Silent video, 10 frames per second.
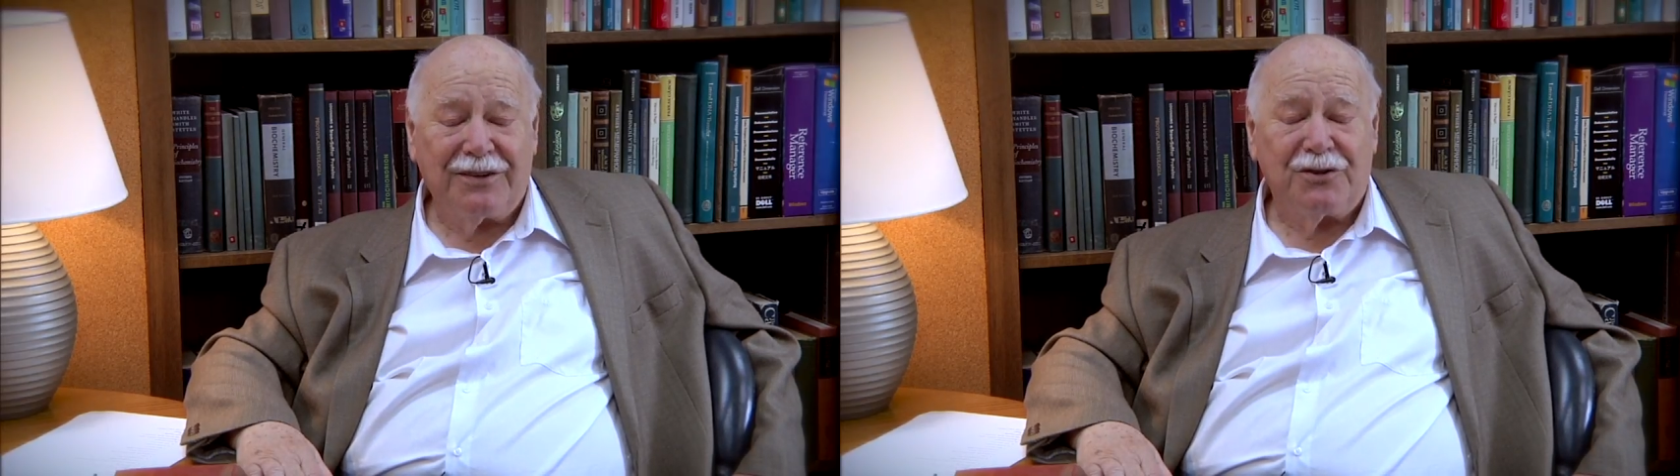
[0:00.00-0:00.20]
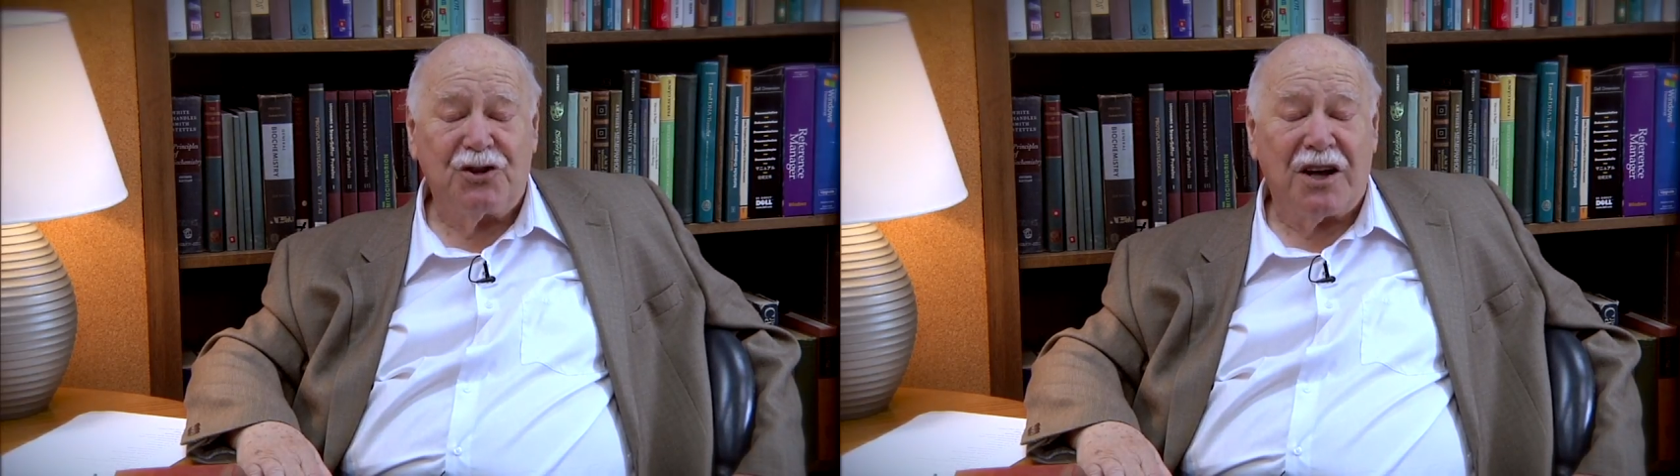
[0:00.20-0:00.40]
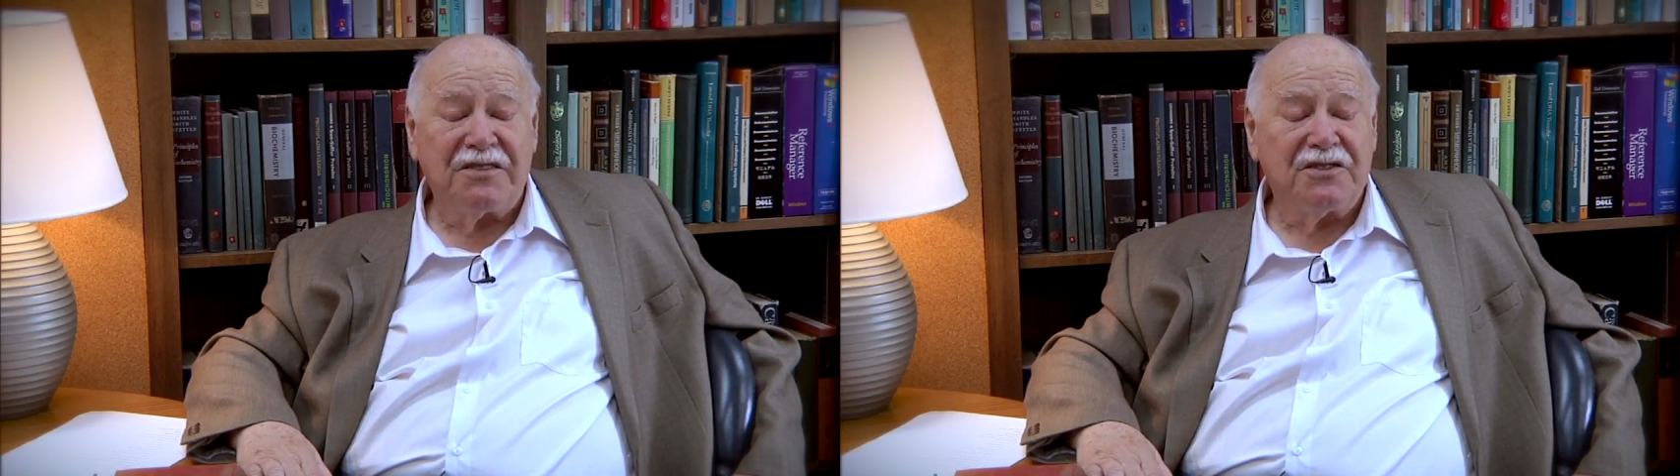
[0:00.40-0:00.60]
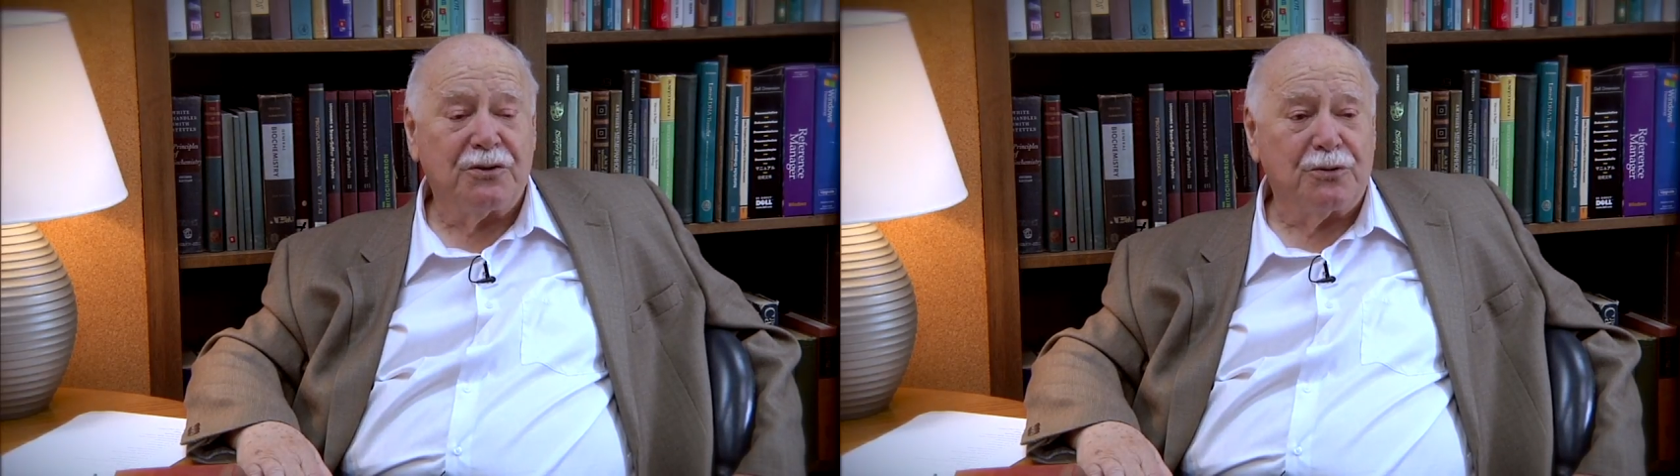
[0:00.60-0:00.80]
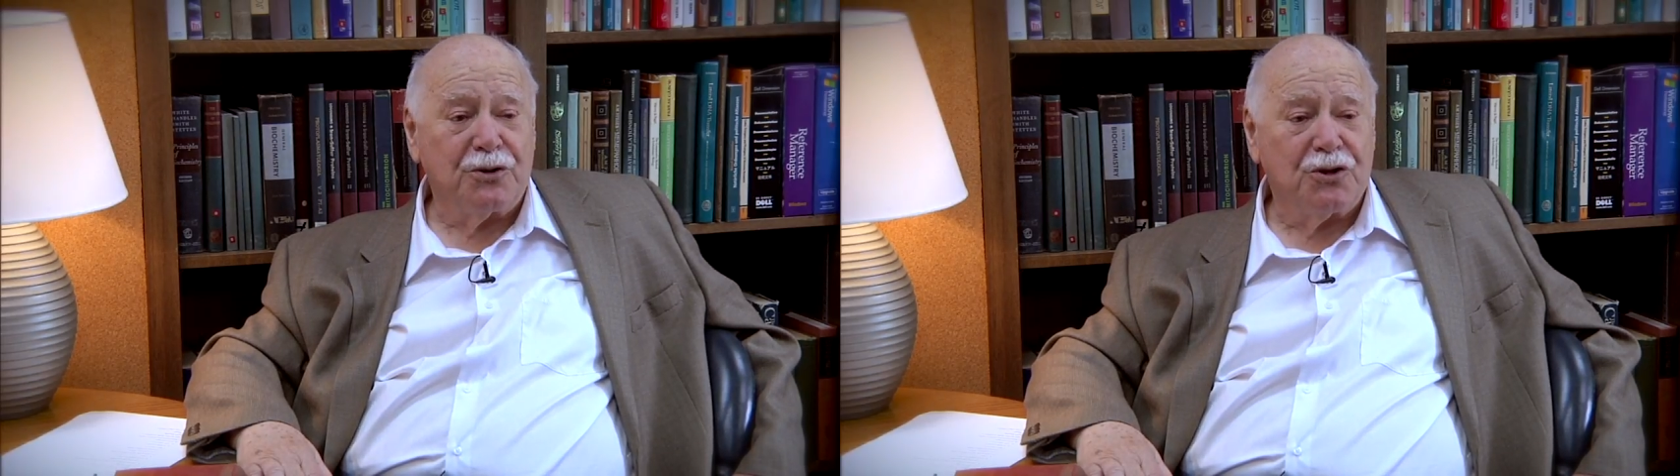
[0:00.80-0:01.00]
just
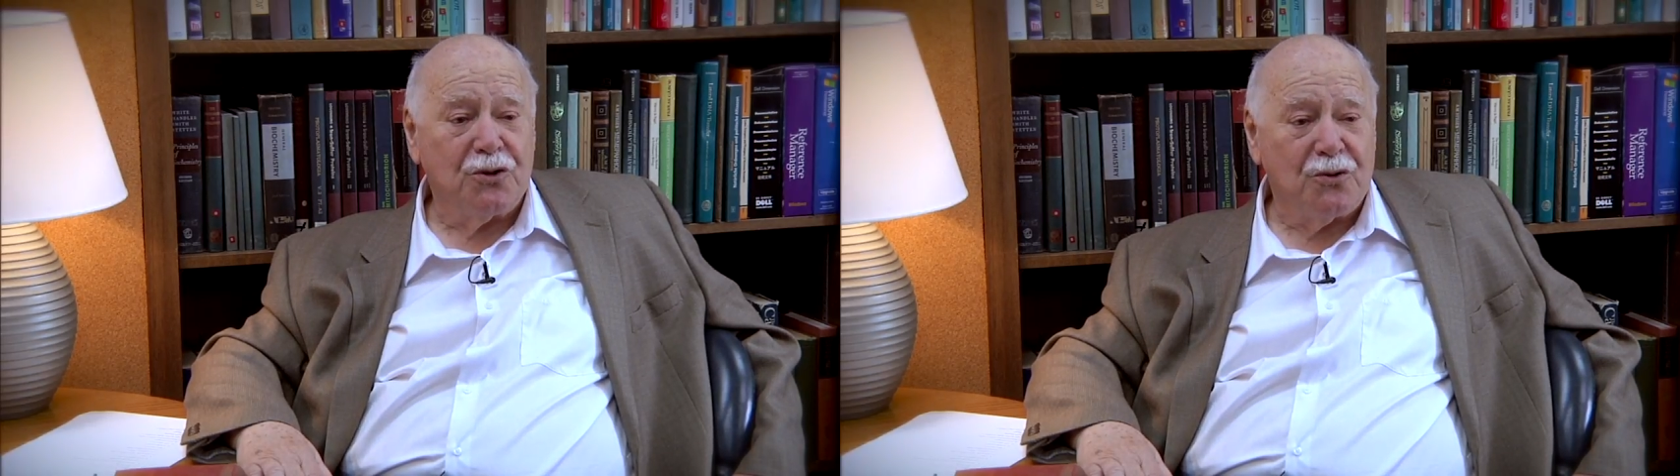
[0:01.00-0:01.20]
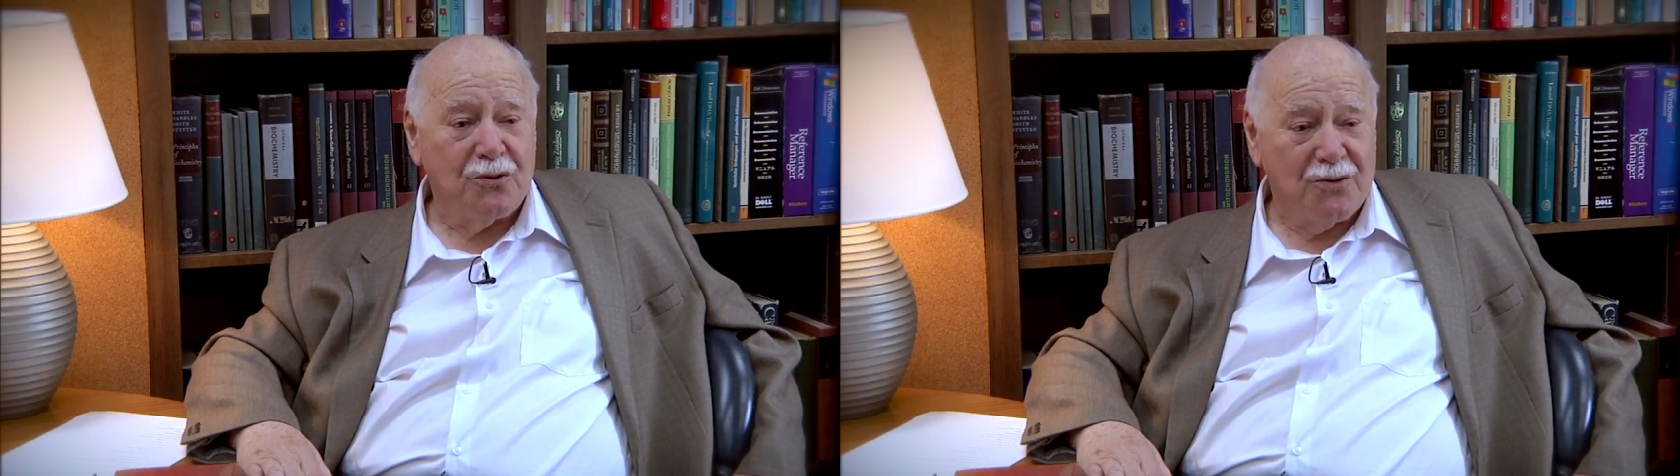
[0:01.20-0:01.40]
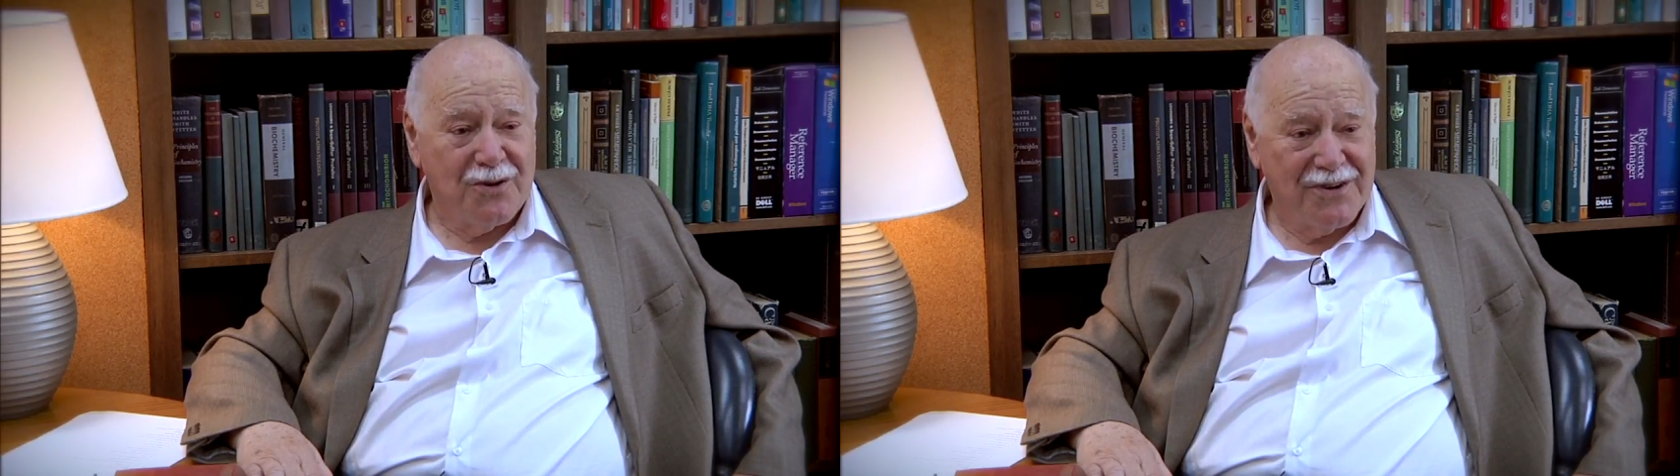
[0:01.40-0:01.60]
to show